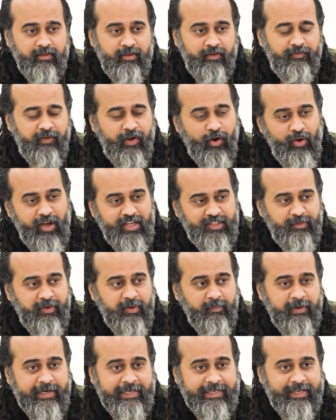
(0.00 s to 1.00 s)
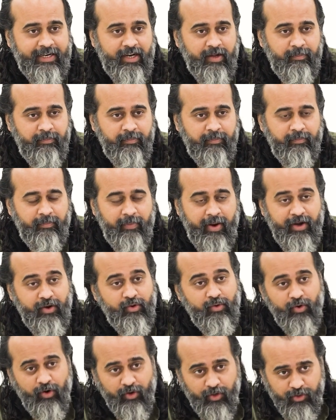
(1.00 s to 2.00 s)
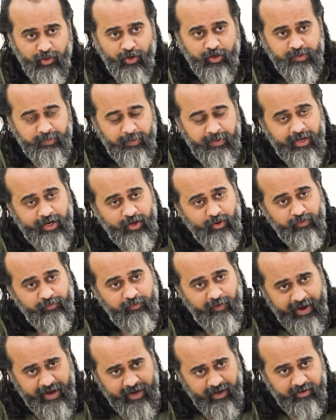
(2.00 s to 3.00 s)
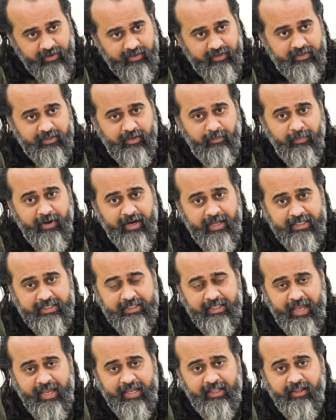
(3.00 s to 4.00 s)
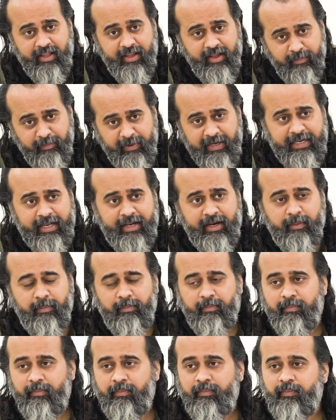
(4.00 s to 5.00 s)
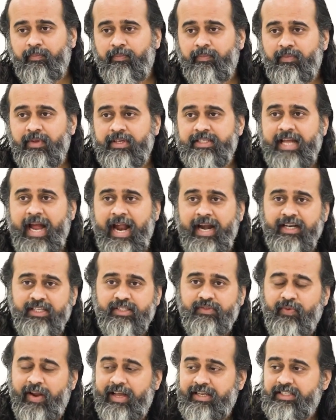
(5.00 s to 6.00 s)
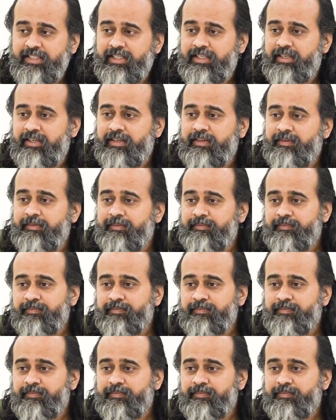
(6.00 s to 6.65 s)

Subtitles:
The fellow has been beaten up, and you go to the hospital, you find somebody is lying there, beaten up. His hand is fractured.